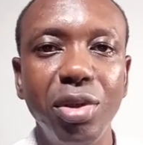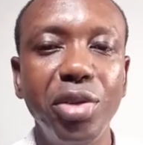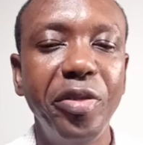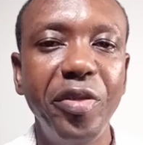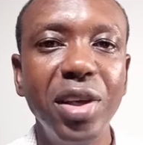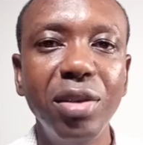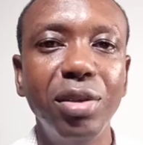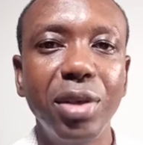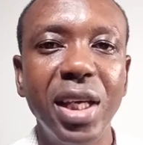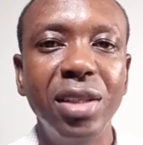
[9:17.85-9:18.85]
You feel
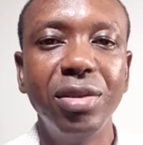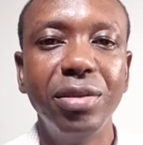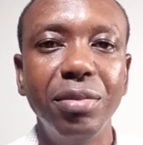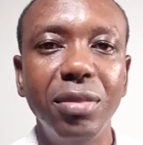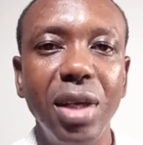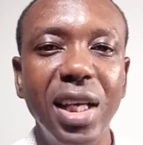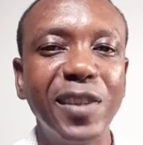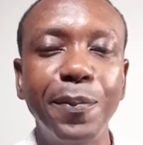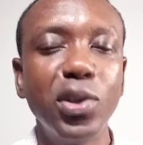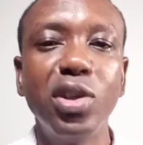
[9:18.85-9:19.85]
you can
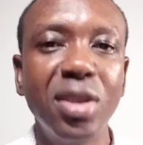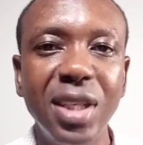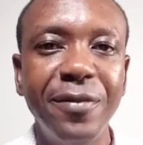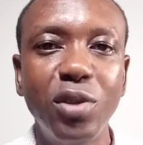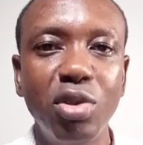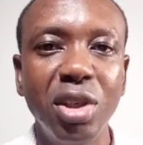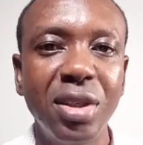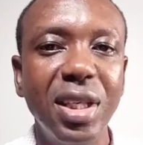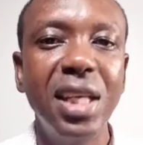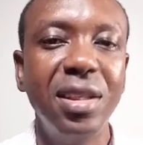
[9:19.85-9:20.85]
expose yourself to
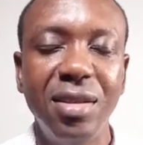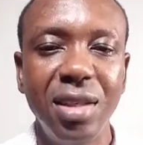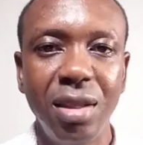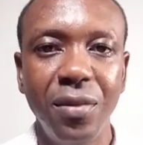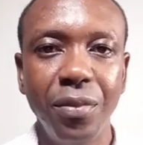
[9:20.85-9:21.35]
just anything.